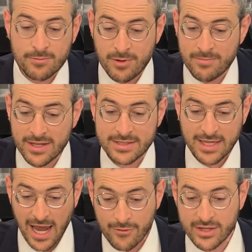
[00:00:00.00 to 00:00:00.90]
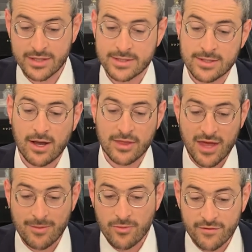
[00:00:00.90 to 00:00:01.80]
to permit carrying inside
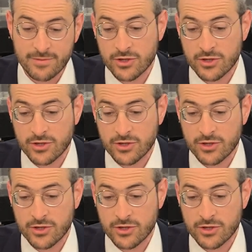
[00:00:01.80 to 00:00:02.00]
that Mavik.